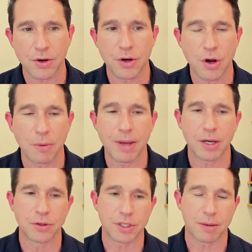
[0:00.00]
no me
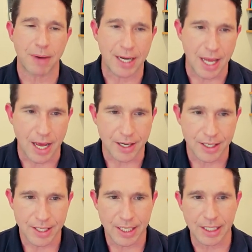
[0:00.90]
gusta bailar.
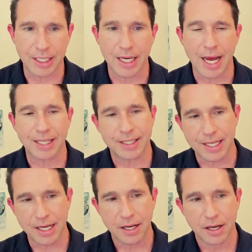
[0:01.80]
¿Y a
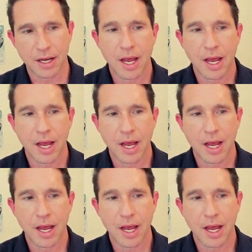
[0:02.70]
ti?